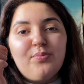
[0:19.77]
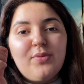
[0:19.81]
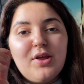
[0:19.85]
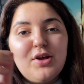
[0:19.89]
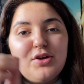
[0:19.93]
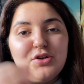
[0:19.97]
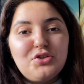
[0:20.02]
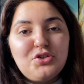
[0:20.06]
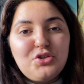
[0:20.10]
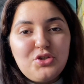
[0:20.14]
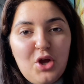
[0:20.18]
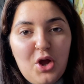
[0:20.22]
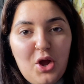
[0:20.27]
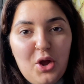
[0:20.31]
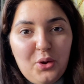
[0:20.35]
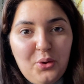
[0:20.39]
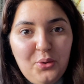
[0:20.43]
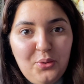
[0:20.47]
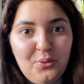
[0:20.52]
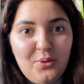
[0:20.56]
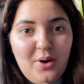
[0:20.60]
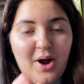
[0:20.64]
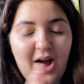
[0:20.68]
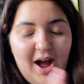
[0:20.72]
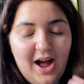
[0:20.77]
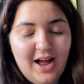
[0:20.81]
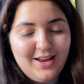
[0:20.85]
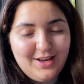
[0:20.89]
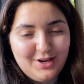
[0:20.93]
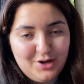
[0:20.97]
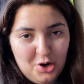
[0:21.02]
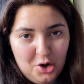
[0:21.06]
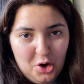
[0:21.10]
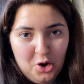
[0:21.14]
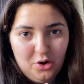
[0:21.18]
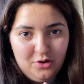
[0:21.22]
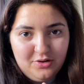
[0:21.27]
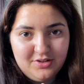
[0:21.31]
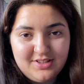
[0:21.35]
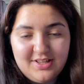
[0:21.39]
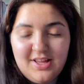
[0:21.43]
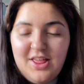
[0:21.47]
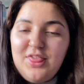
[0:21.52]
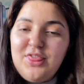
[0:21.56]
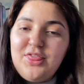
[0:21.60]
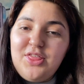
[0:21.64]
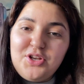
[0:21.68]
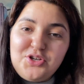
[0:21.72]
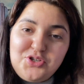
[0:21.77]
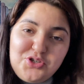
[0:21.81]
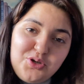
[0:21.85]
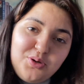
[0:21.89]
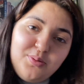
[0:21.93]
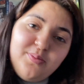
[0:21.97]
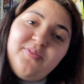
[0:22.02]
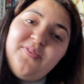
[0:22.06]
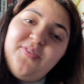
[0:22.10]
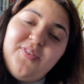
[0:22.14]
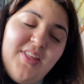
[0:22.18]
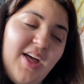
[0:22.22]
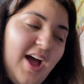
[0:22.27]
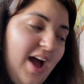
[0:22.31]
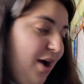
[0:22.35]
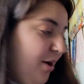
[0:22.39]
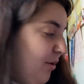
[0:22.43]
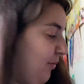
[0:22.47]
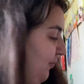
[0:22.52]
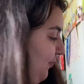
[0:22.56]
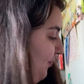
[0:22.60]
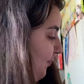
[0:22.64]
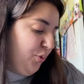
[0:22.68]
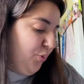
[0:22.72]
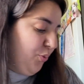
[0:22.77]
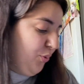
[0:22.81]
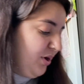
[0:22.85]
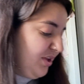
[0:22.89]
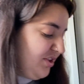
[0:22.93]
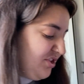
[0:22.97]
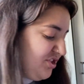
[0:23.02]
So I got the dupe for that, which